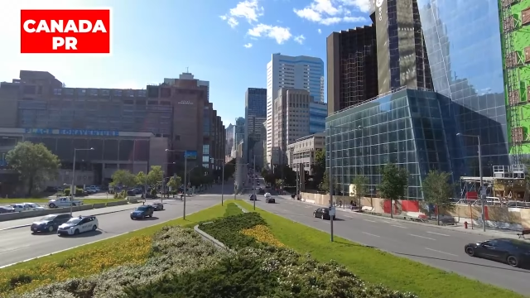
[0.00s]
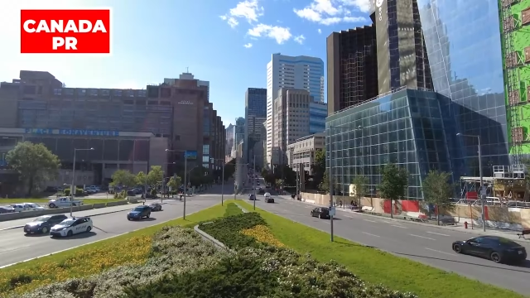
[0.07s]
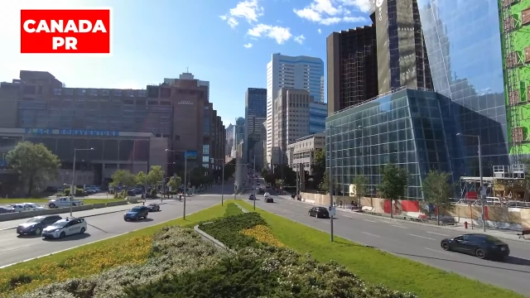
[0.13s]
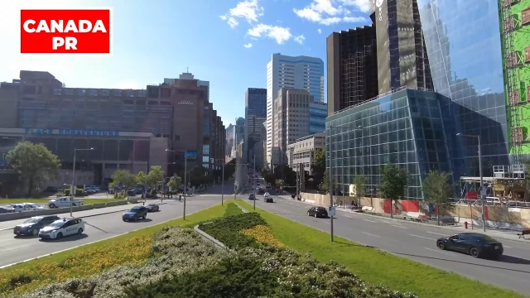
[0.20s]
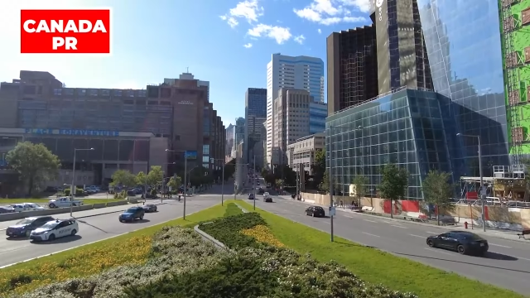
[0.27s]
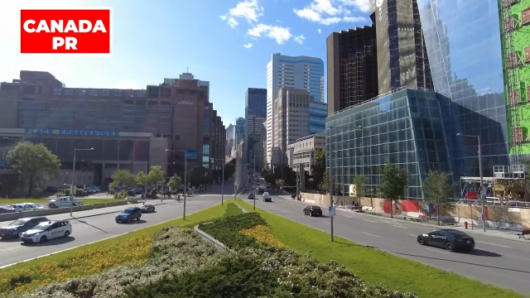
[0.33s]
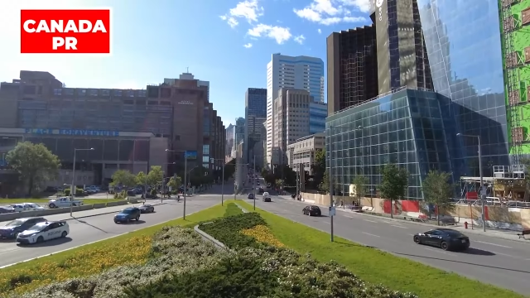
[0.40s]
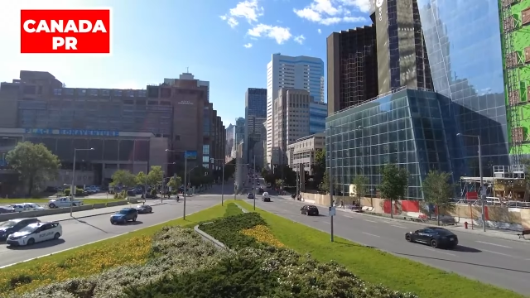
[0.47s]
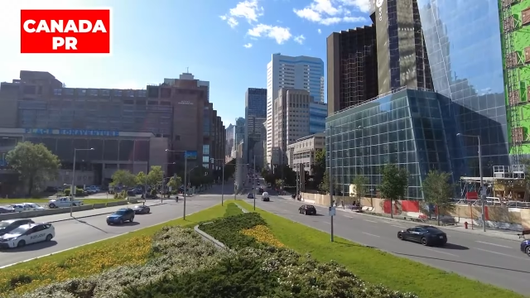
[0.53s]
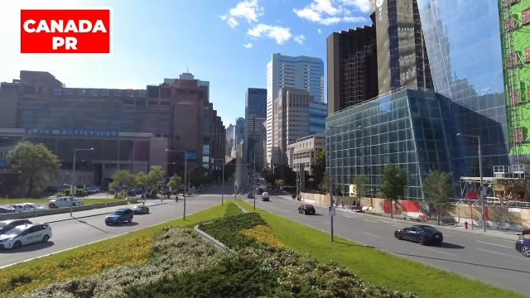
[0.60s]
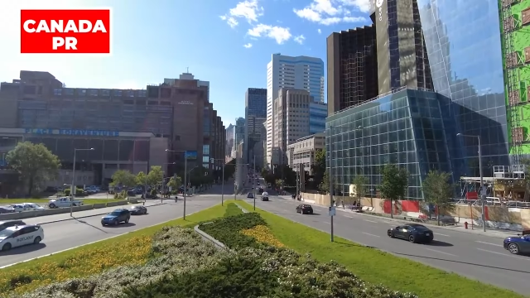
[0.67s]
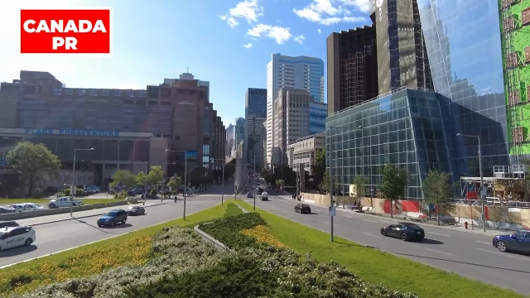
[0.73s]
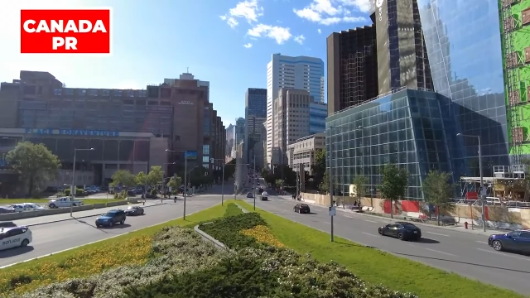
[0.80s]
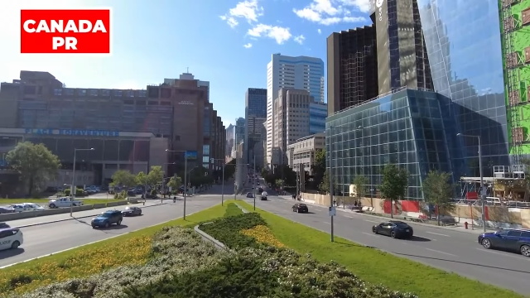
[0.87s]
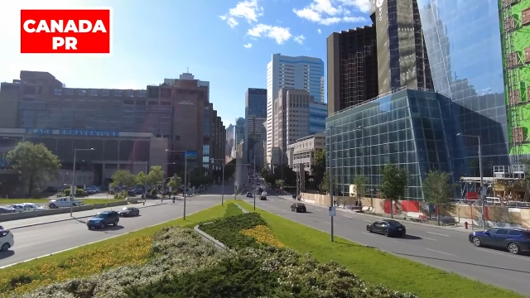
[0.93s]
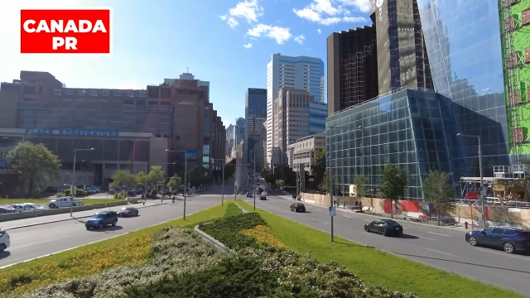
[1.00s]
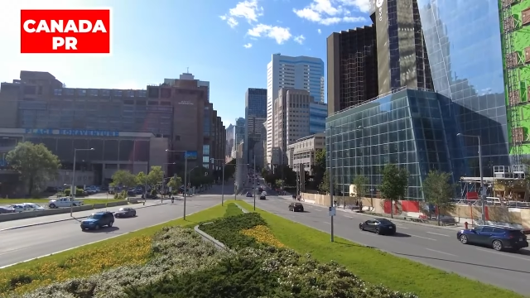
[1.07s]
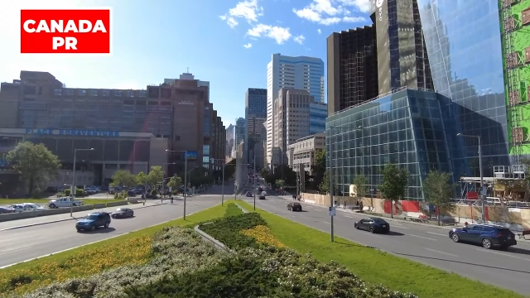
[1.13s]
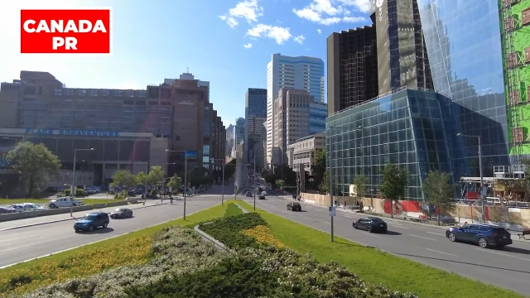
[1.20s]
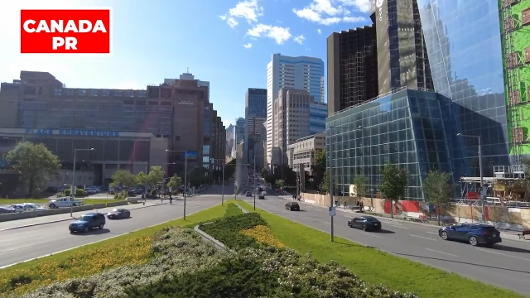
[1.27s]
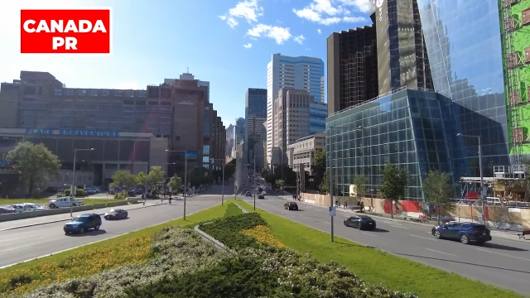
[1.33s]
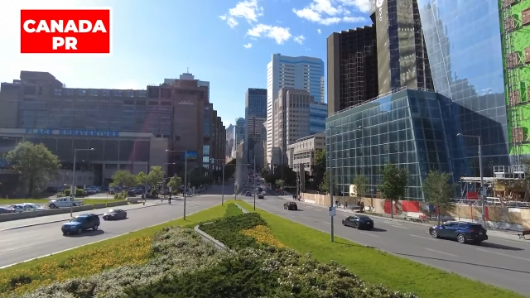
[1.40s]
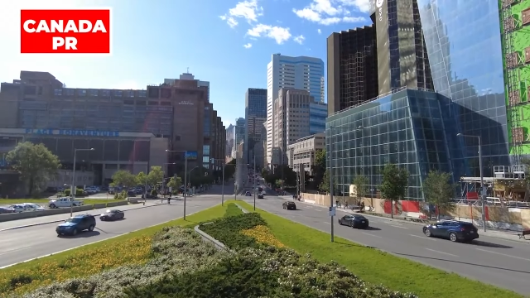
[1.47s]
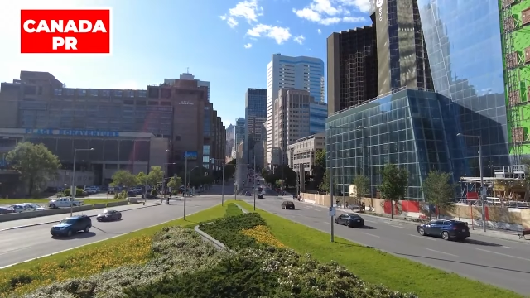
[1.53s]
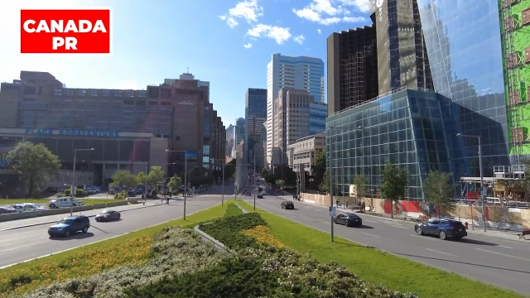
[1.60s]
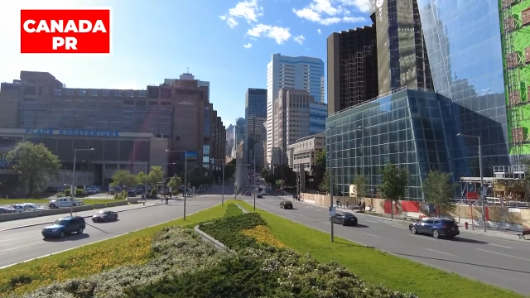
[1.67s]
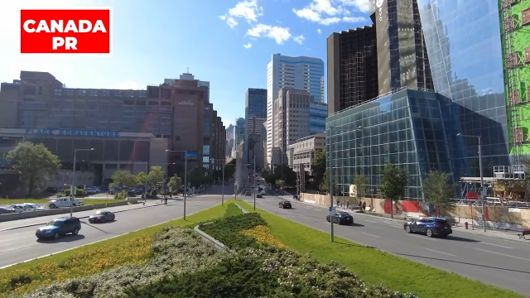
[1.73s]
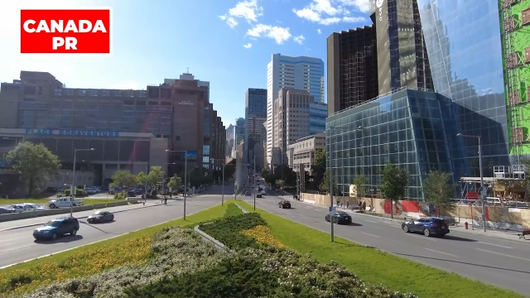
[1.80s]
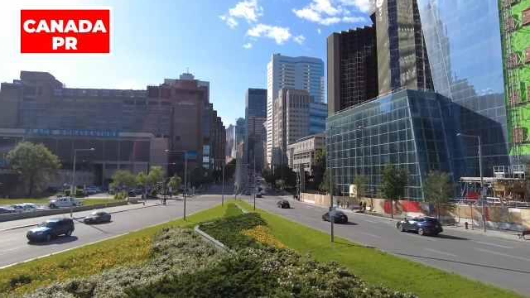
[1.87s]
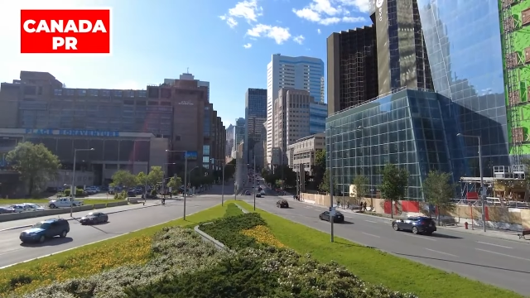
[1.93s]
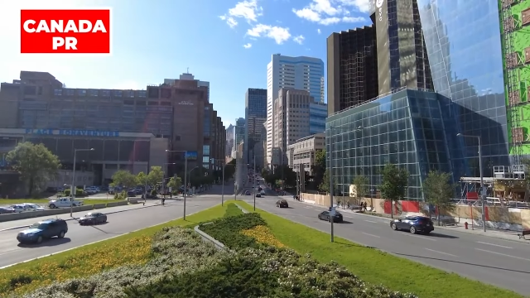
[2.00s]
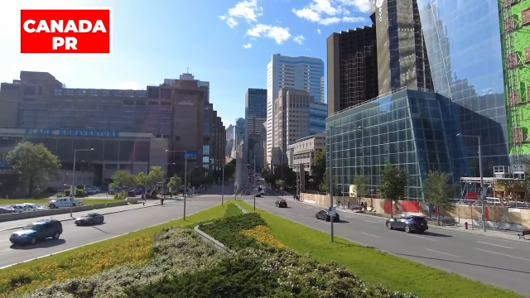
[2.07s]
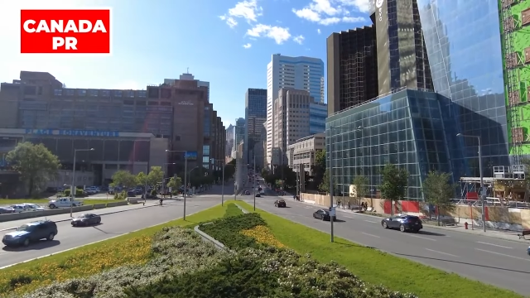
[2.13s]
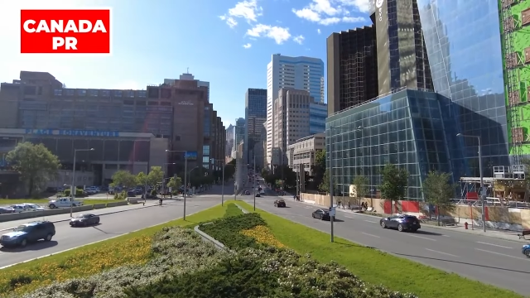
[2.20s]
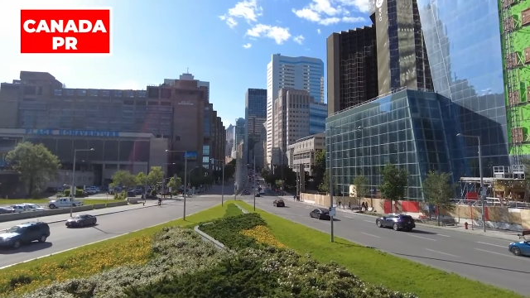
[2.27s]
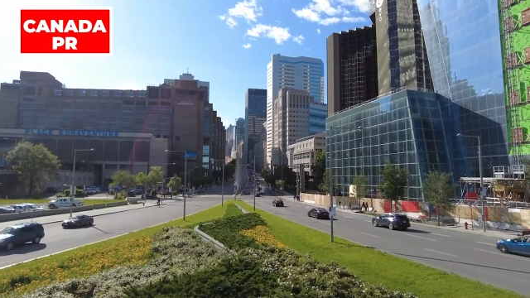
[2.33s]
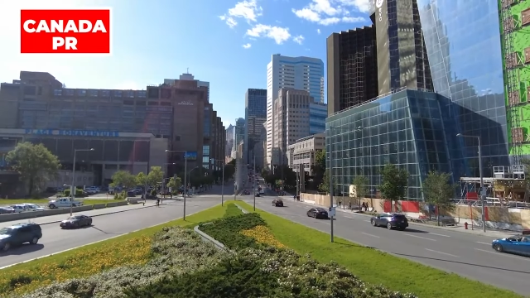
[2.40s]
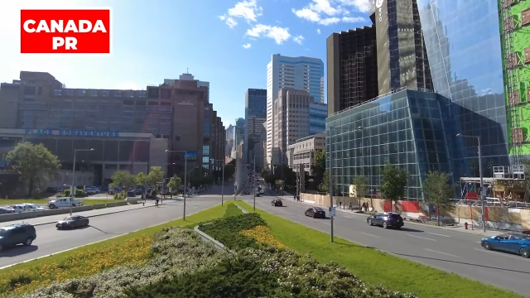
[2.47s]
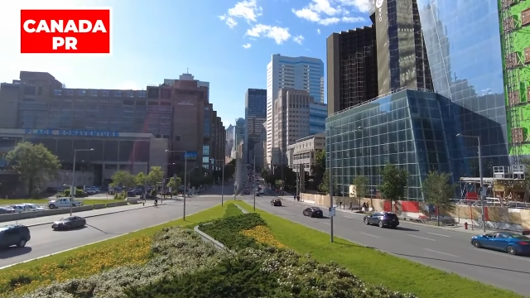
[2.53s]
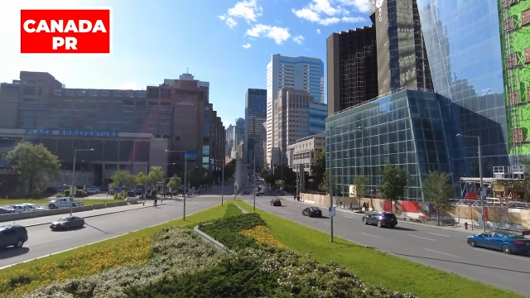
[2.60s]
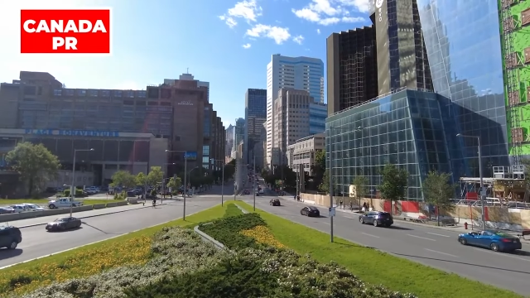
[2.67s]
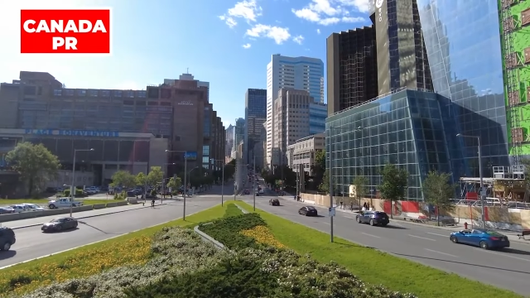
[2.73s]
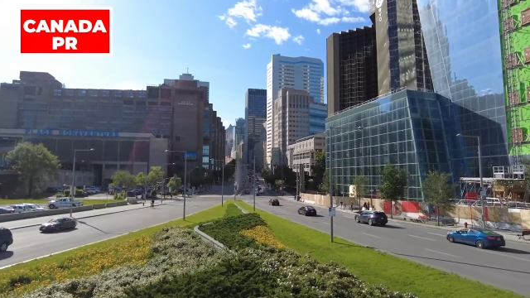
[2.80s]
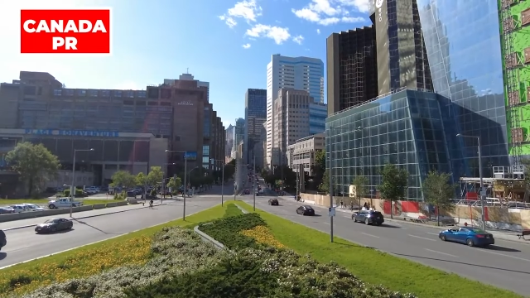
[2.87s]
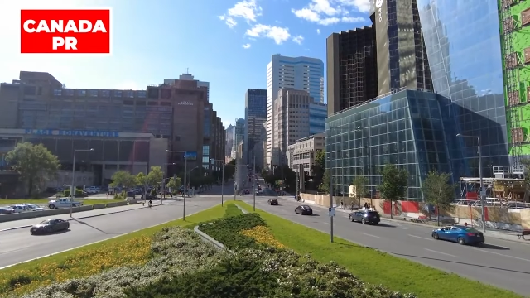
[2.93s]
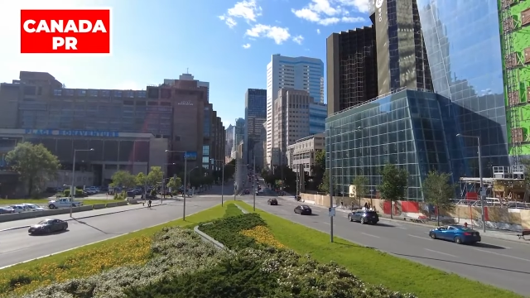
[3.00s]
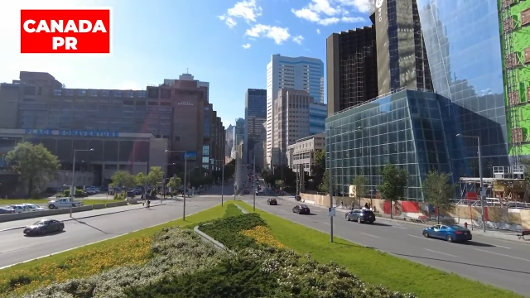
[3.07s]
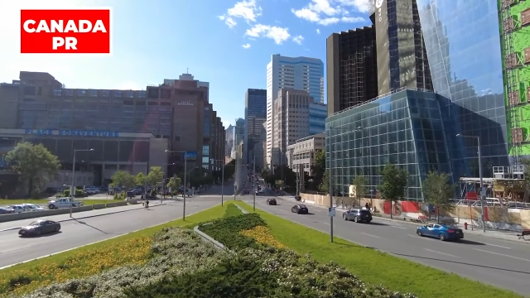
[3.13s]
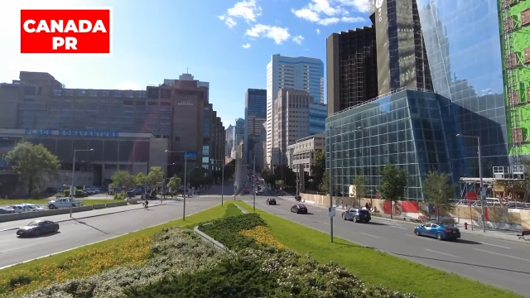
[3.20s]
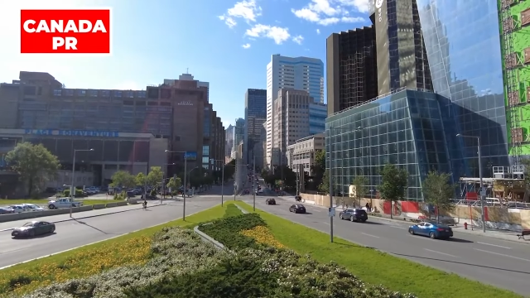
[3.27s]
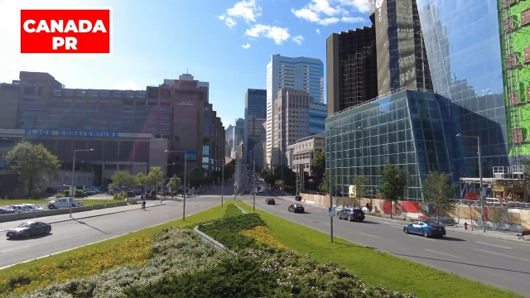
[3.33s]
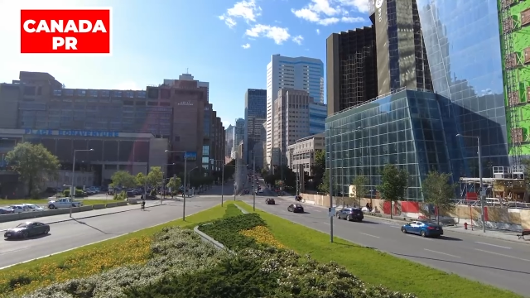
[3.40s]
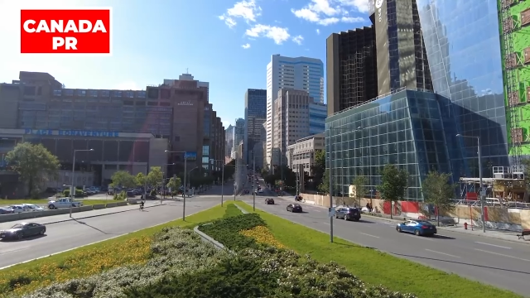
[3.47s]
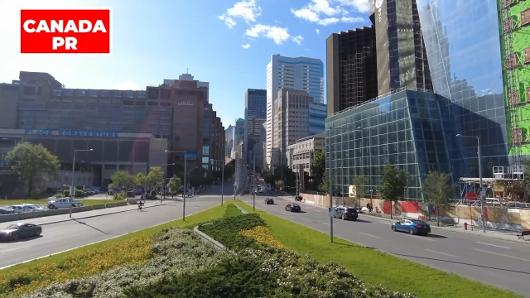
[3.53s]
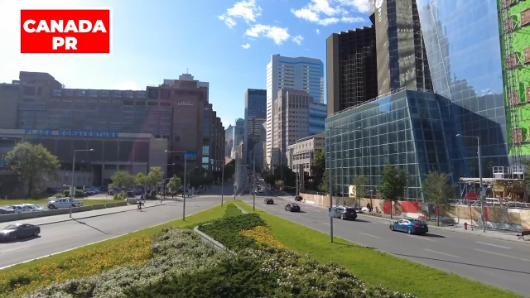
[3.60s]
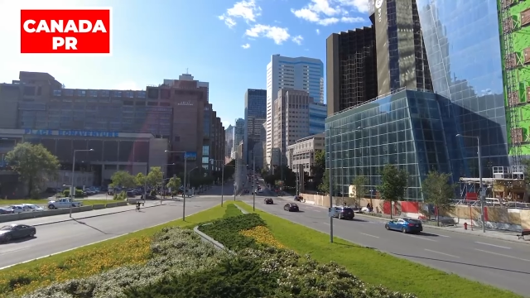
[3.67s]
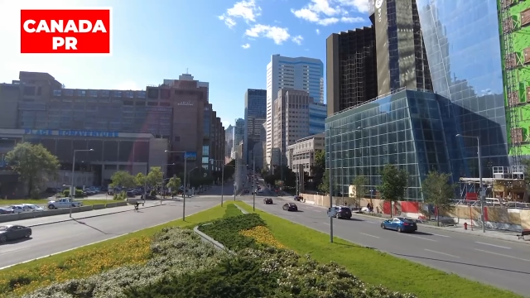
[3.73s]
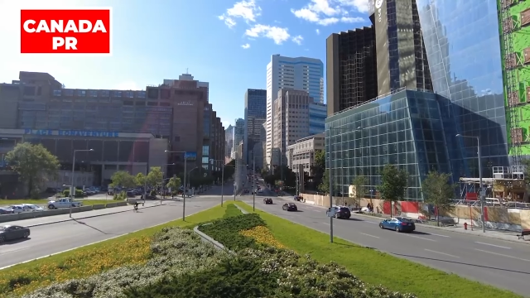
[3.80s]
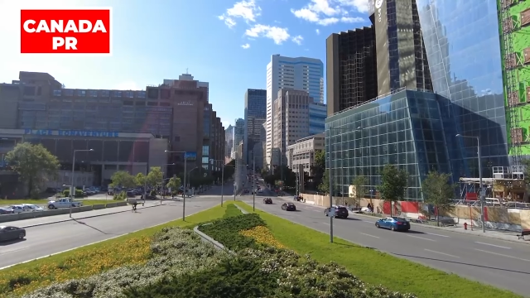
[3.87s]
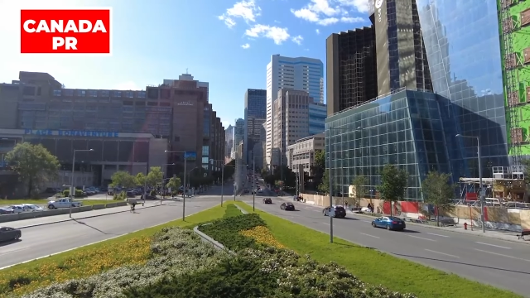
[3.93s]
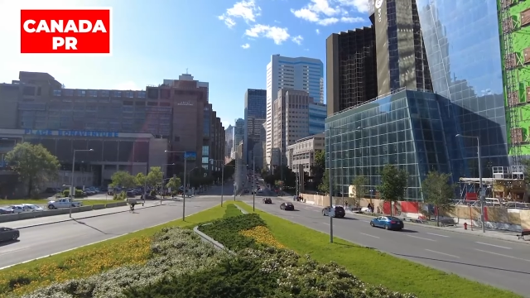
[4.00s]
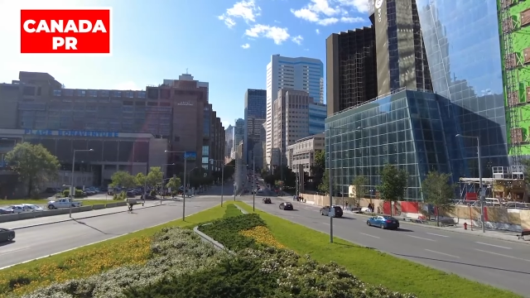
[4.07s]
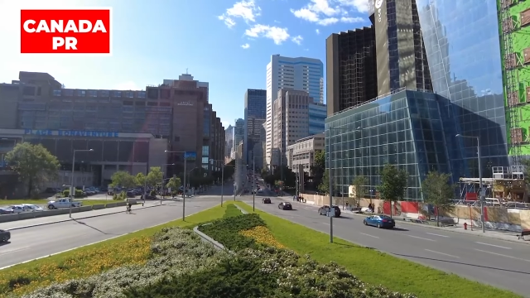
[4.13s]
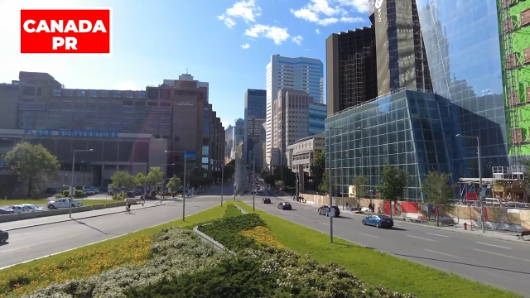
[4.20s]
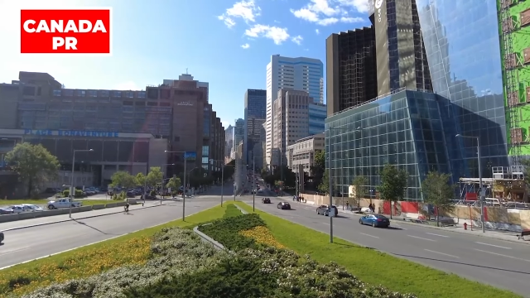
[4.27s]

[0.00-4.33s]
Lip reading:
[unreadable: no face in view]